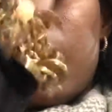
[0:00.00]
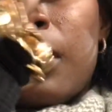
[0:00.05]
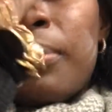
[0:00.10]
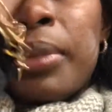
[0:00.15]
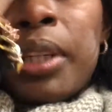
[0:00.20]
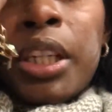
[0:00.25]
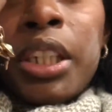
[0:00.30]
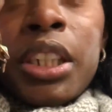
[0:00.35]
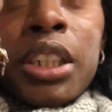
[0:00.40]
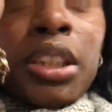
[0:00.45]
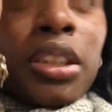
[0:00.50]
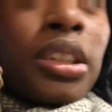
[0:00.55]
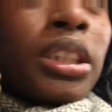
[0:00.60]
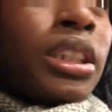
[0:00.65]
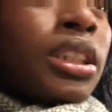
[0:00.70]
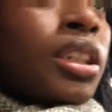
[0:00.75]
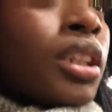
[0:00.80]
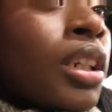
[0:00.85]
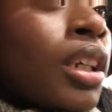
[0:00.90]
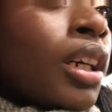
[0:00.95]
come here
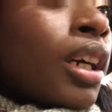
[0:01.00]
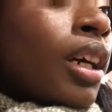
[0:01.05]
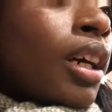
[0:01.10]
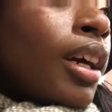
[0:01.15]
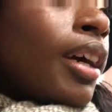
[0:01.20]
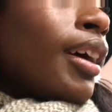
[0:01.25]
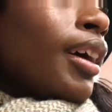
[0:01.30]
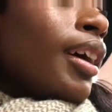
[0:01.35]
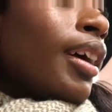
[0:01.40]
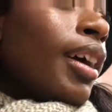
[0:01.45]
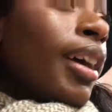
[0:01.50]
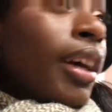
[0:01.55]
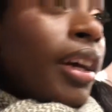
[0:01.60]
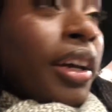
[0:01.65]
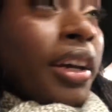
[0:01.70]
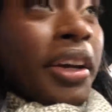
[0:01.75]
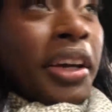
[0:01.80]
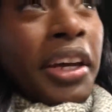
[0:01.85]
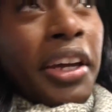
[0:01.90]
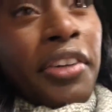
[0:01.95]

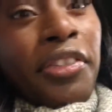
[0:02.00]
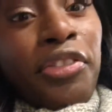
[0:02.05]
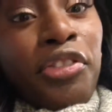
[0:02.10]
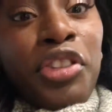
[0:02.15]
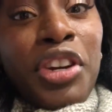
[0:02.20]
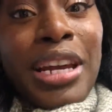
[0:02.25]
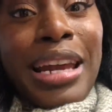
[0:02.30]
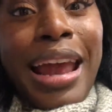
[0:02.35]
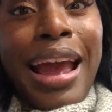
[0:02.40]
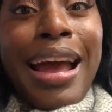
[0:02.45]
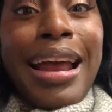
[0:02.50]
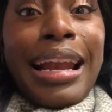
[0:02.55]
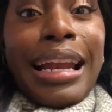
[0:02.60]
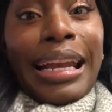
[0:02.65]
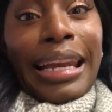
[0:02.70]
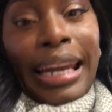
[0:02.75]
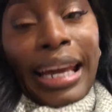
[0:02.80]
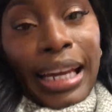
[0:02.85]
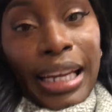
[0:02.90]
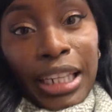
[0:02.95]
every
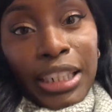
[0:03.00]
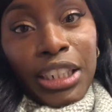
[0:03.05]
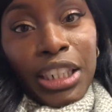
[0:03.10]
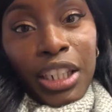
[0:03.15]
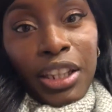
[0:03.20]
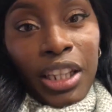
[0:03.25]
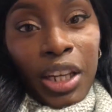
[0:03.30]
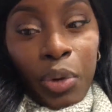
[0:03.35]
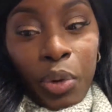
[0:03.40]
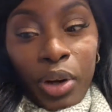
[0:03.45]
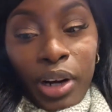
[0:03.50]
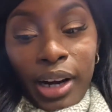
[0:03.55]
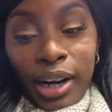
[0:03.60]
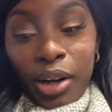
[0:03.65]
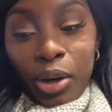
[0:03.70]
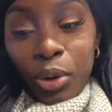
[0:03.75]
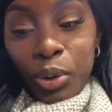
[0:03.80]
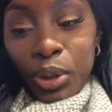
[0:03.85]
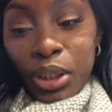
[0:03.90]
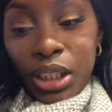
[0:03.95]
night that we're
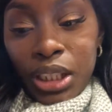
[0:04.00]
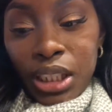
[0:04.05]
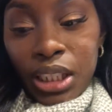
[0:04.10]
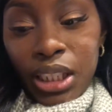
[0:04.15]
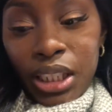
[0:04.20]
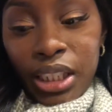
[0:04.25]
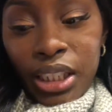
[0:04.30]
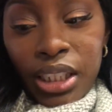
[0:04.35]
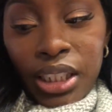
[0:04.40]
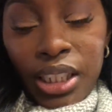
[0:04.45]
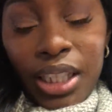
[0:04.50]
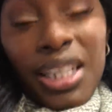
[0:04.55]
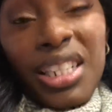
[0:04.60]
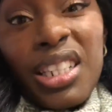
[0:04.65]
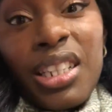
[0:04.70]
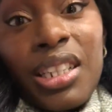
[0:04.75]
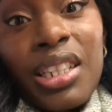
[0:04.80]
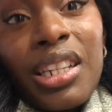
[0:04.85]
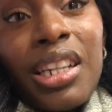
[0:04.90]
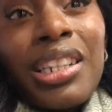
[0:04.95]
out.
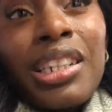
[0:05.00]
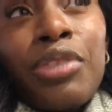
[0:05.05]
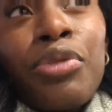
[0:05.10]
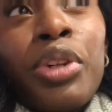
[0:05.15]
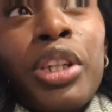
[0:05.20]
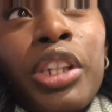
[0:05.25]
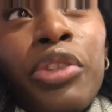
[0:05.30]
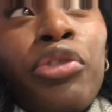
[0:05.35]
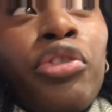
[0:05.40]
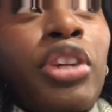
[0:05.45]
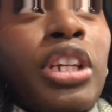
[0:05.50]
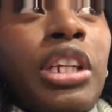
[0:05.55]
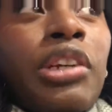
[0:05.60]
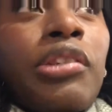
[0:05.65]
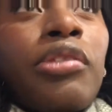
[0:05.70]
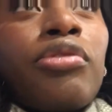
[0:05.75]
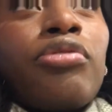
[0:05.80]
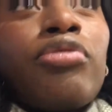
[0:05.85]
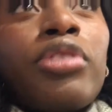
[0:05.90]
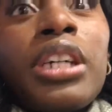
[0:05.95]
It's really, really,
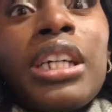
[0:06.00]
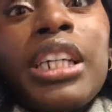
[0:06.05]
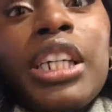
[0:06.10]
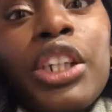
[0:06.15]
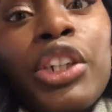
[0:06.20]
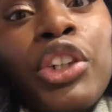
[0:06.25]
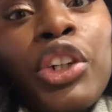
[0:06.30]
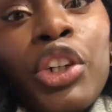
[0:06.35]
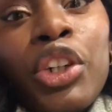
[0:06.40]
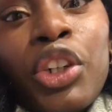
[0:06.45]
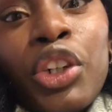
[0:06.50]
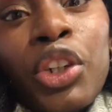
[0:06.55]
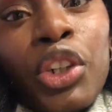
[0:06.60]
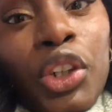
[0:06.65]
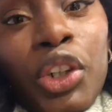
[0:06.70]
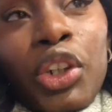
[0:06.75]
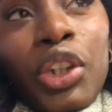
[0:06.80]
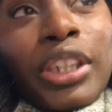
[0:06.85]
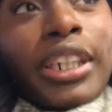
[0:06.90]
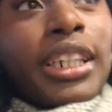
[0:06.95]
really
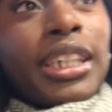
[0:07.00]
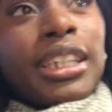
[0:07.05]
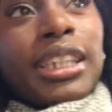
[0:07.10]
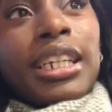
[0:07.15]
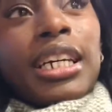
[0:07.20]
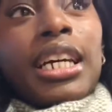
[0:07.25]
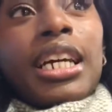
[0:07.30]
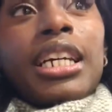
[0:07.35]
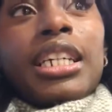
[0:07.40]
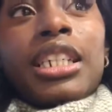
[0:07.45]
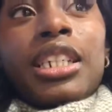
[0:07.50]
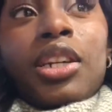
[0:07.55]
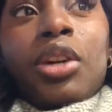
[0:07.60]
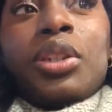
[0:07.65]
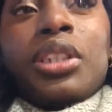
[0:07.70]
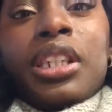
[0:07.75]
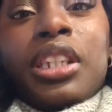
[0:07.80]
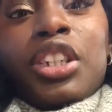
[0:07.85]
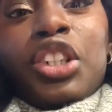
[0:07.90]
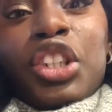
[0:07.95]
good. So
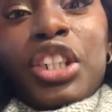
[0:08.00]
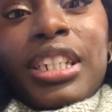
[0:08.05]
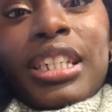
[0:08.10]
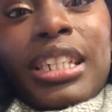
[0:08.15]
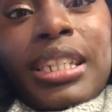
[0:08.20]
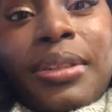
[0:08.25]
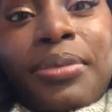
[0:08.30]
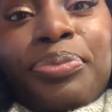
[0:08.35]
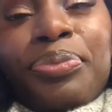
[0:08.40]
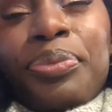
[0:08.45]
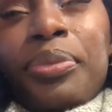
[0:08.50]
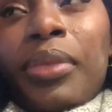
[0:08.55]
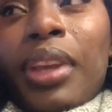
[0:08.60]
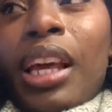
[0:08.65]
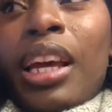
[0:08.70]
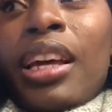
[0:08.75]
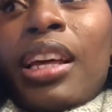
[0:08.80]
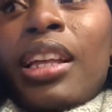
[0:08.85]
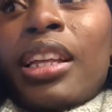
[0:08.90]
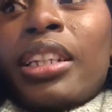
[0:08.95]
delicious.
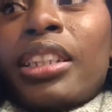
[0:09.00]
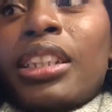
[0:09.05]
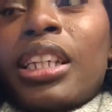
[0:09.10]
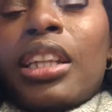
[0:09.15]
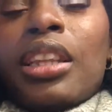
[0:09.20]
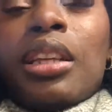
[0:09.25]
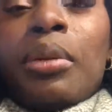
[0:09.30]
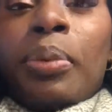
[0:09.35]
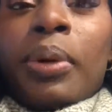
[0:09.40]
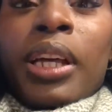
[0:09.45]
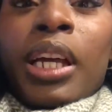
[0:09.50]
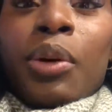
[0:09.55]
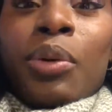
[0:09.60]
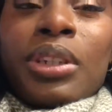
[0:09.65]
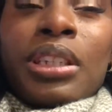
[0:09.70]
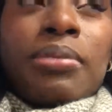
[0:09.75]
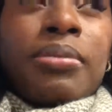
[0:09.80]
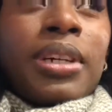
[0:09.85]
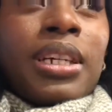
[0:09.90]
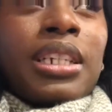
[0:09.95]
And the play
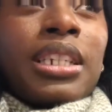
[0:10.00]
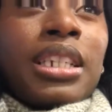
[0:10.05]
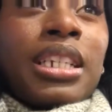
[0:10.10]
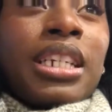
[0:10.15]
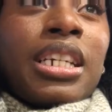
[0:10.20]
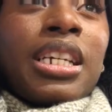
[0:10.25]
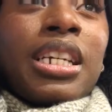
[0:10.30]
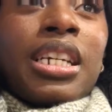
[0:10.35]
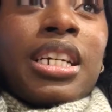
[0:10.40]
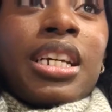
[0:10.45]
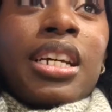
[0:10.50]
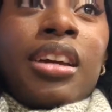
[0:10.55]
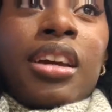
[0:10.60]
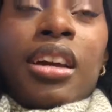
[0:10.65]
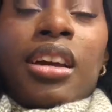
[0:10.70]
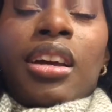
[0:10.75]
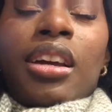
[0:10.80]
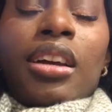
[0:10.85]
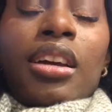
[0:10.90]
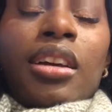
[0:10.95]
was amazing.
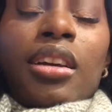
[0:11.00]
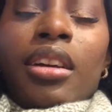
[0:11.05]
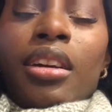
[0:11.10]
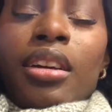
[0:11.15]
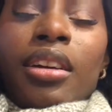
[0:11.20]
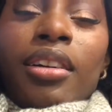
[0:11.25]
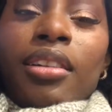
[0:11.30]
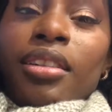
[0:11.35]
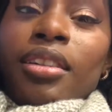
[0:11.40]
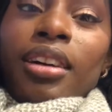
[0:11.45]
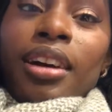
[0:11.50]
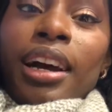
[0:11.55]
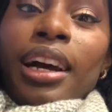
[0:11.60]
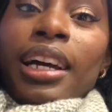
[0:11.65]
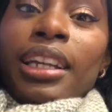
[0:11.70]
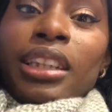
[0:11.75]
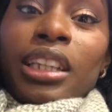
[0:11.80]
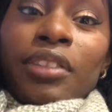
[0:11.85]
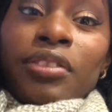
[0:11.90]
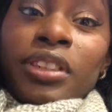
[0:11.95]

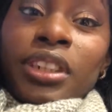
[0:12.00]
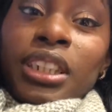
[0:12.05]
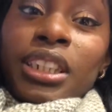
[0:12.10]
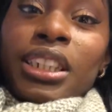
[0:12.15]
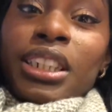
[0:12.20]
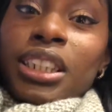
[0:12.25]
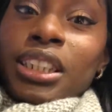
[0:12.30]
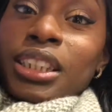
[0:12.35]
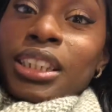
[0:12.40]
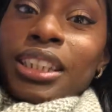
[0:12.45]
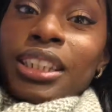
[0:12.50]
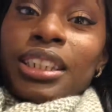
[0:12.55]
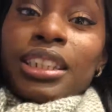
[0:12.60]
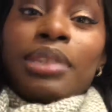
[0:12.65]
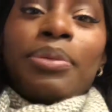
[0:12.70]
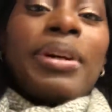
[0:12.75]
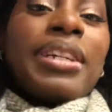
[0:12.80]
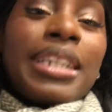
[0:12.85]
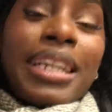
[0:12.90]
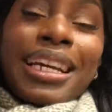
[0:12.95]
I loved it. It's
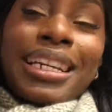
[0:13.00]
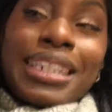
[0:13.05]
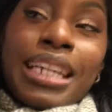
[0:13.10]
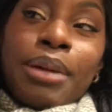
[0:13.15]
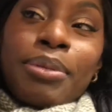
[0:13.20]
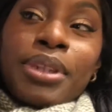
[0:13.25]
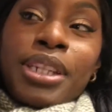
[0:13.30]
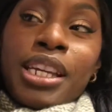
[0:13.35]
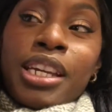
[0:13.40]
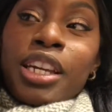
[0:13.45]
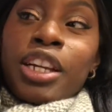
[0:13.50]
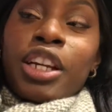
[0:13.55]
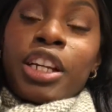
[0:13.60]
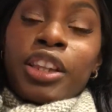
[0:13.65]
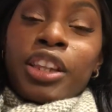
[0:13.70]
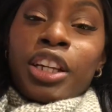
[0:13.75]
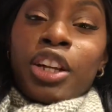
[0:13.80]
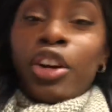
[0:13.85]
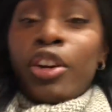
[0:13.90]
my second time seeing it. I think